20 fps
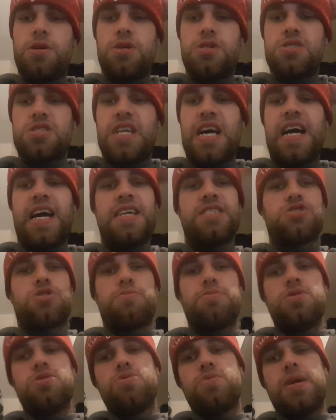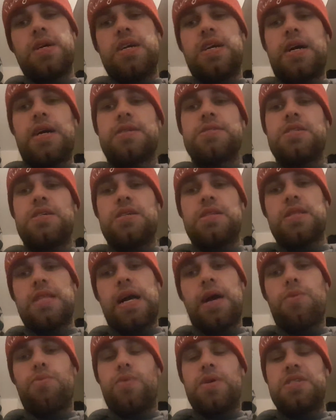It's like NWA,
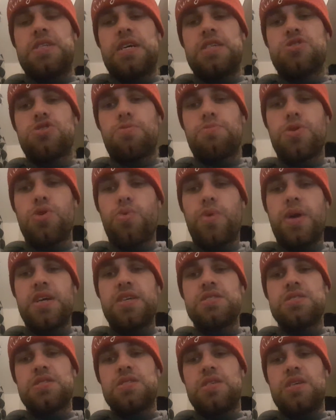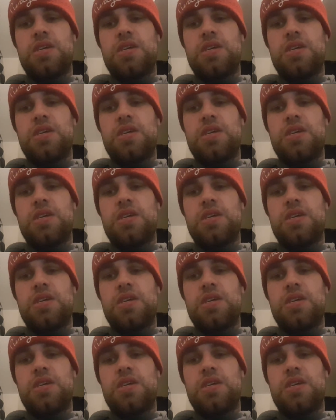like when NWA